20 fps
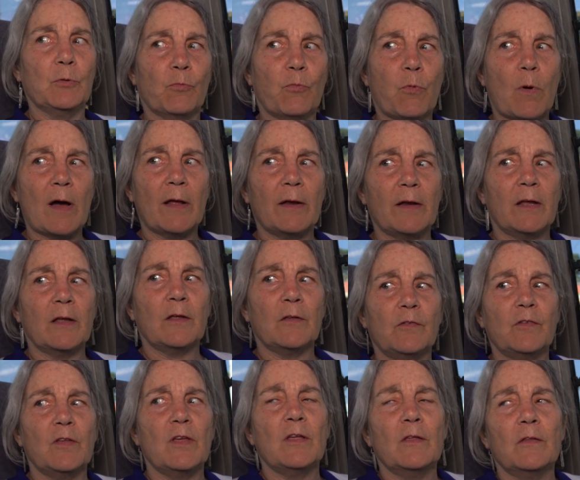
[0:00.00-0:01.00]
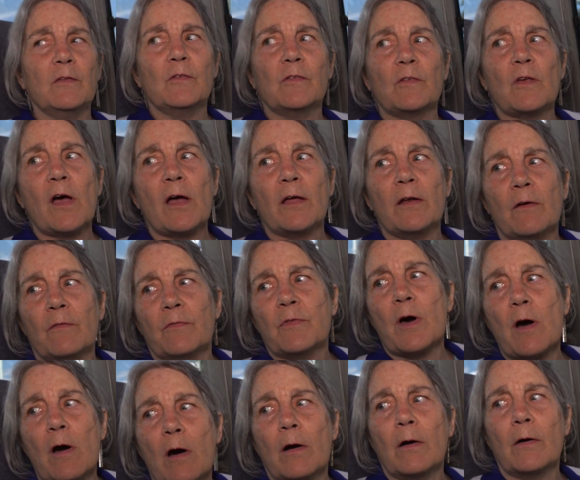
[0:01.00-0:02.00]
what is inside of the
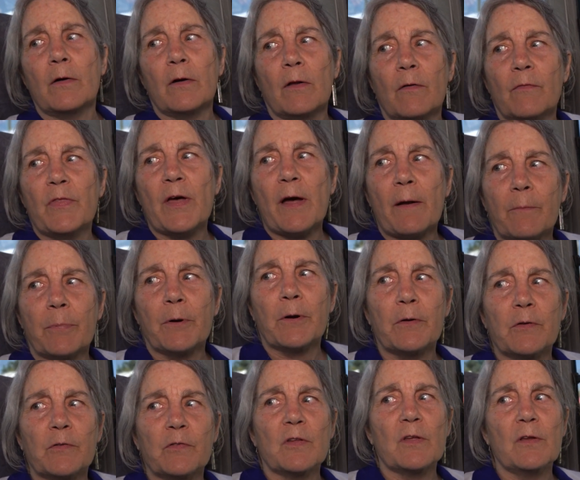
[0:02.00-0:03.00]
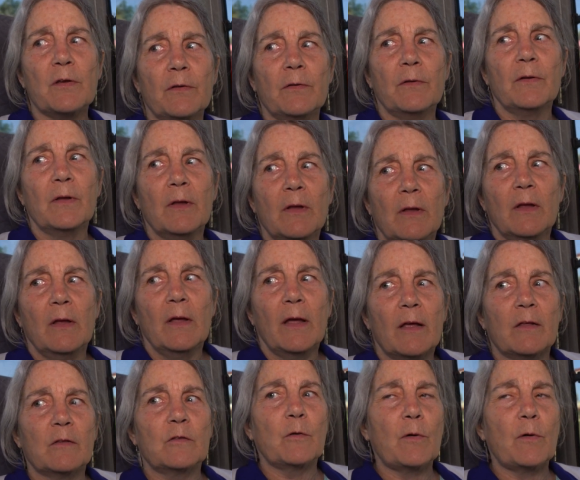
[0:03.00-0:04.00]
heart of that person. And